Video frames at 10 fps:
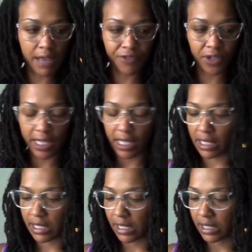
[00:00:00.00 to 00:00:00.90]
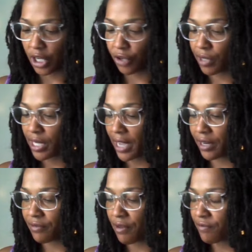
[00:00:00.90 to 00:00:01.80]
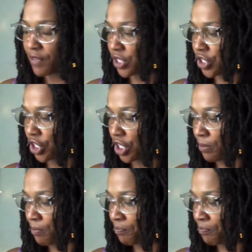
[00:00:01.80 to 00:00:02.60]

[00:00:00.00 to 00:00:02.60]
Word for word: I feel like that this is a creative venture.